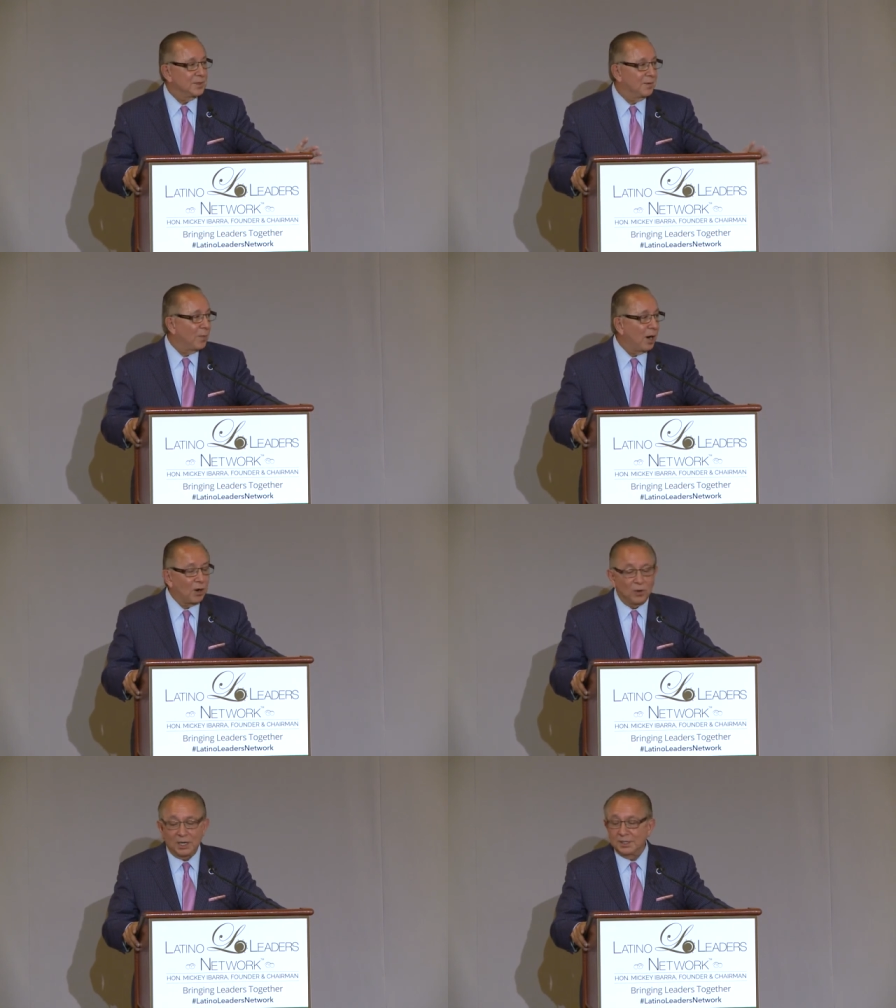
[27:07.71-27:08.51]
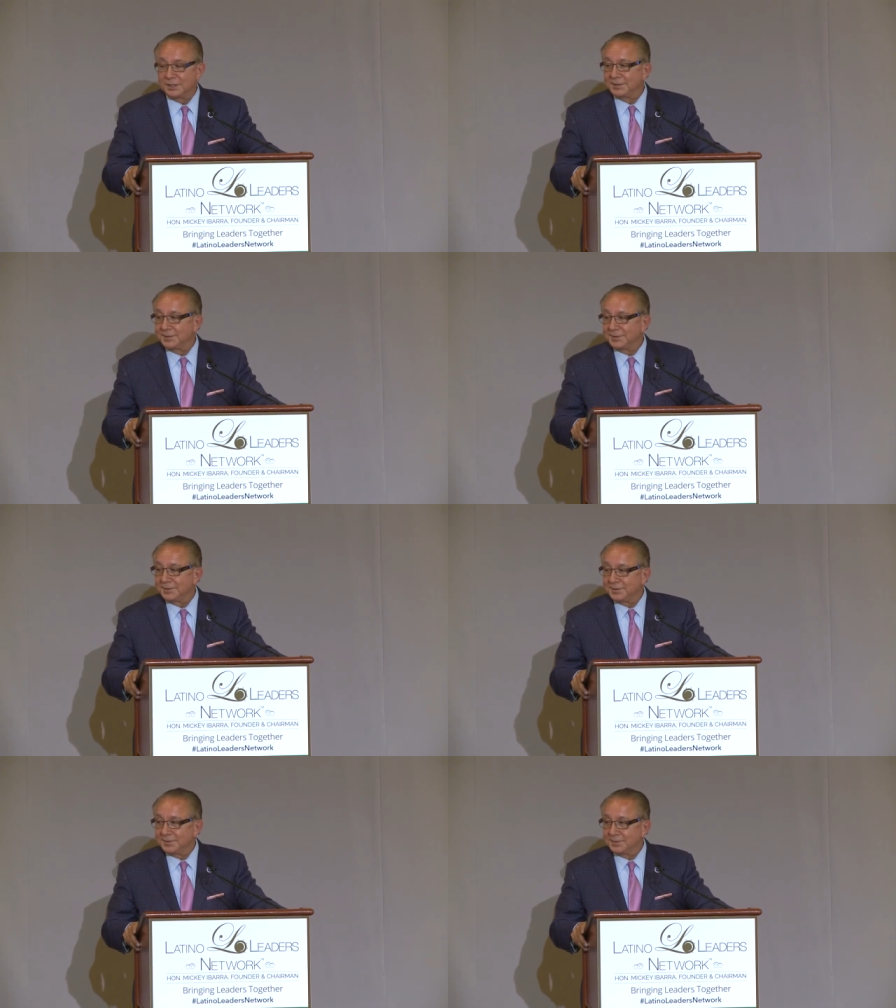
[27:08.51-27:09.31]
To borrow a
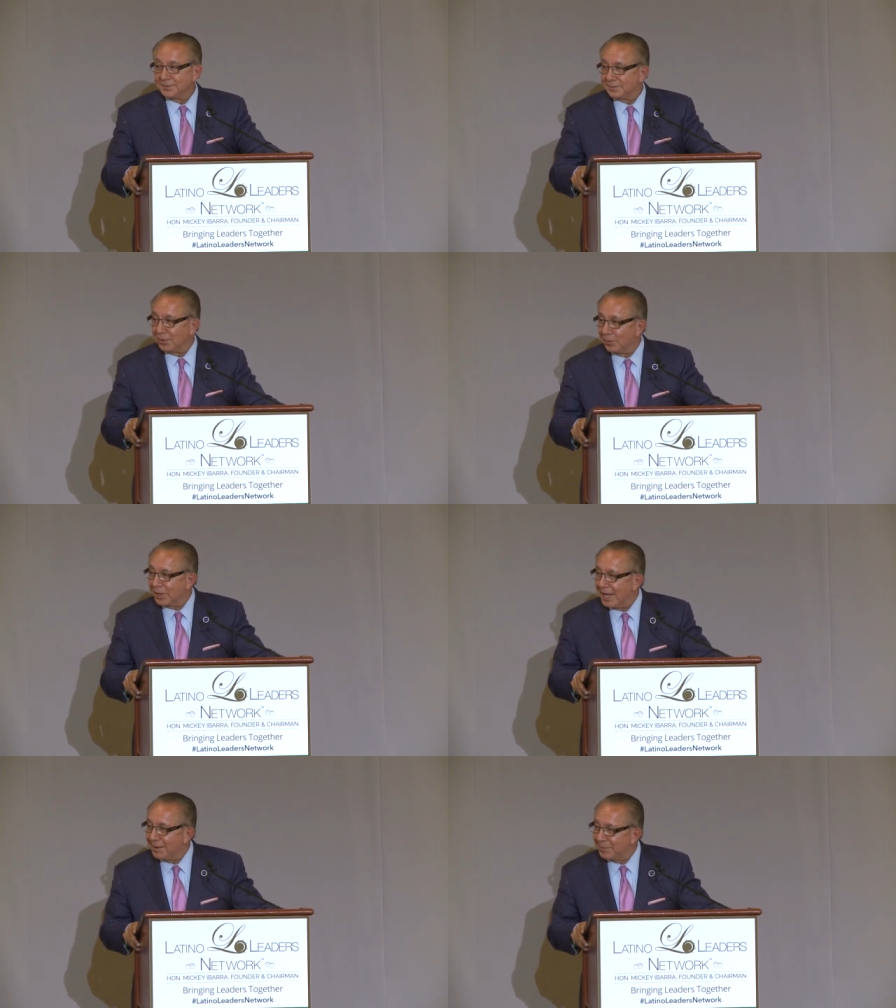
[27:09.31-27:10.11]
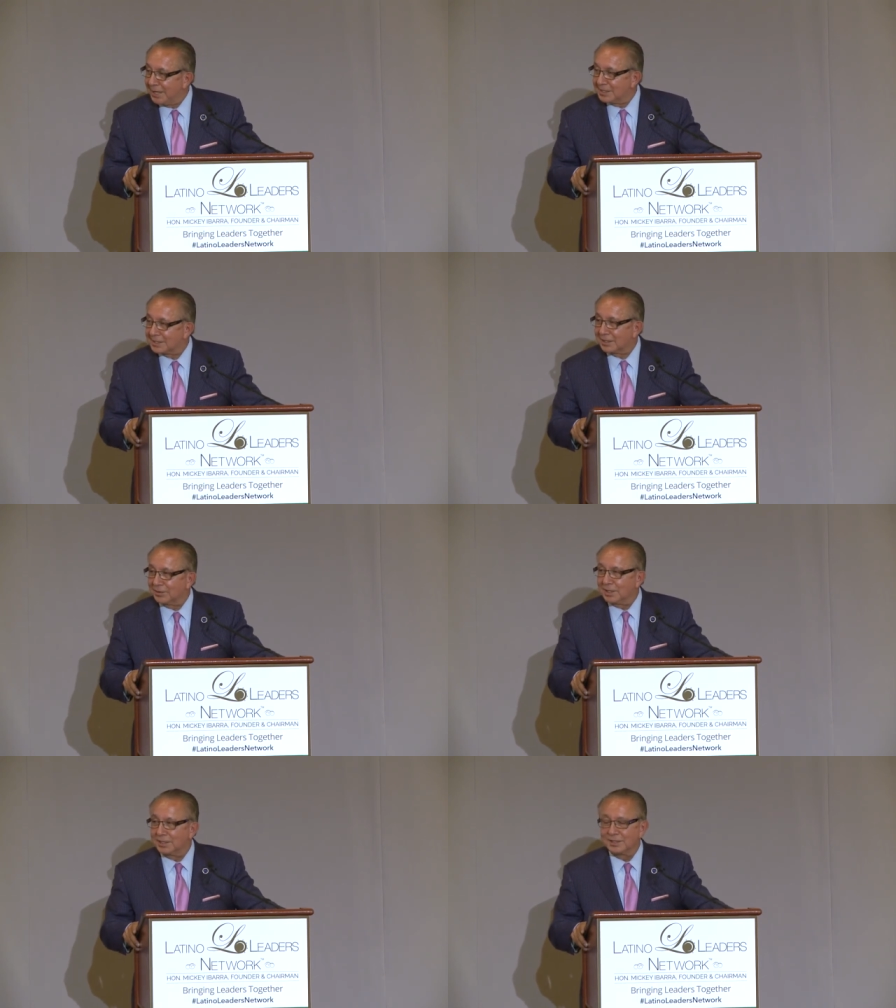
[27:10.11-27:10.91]
former campaign
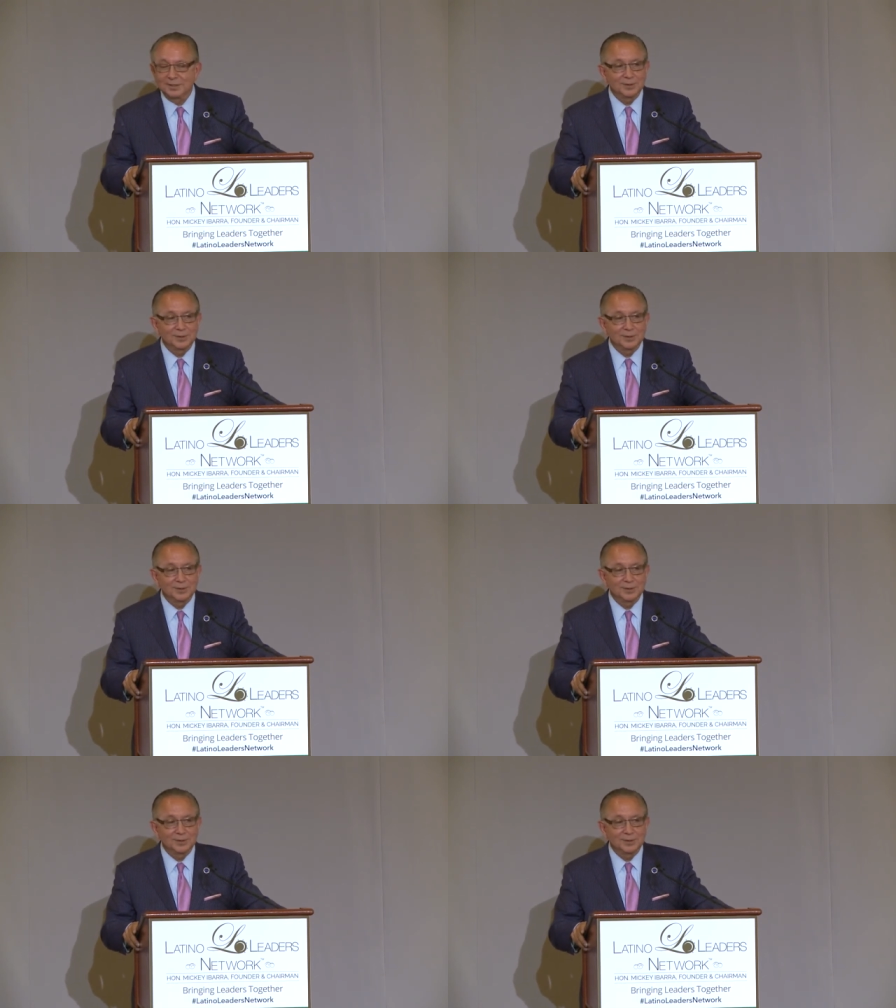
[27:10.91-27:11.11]
slogan,